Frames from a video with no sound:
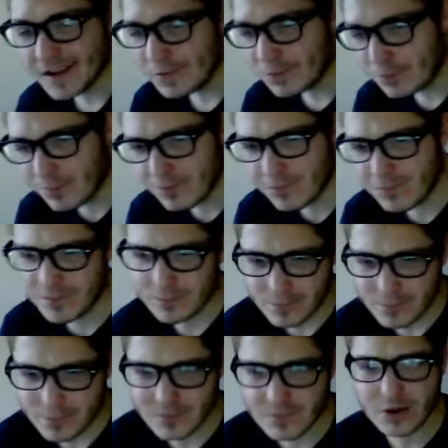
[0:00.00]

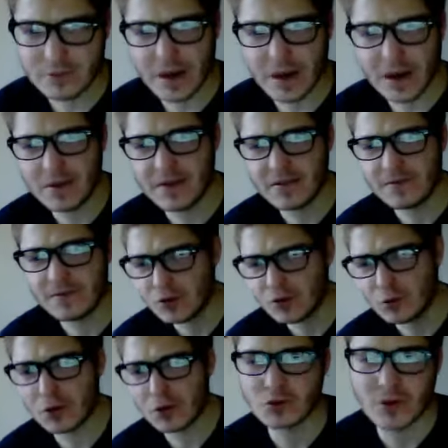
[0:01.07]
There might be a few
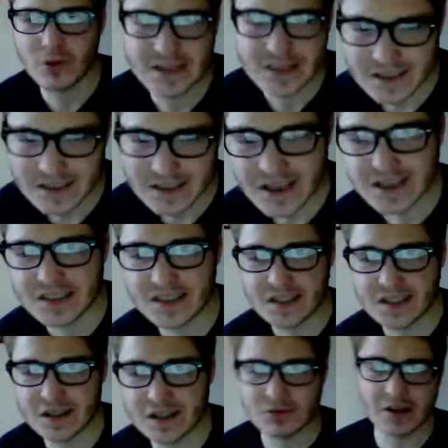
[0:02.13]
earthquakes in Texas
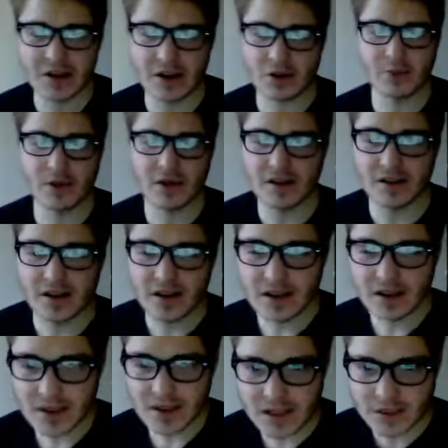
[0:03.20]
here and there, but
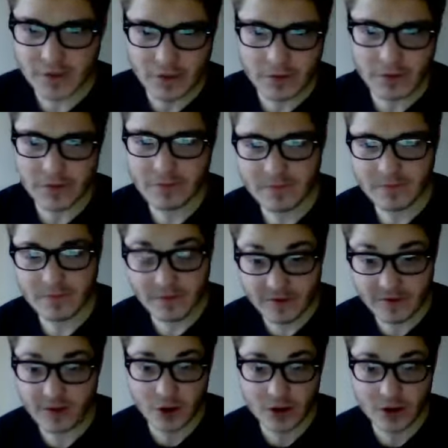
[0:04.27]
that's very
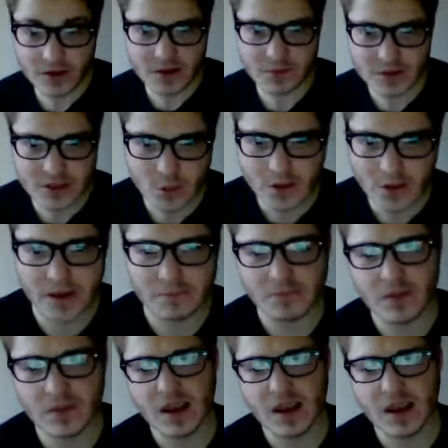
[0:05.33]
far and in between.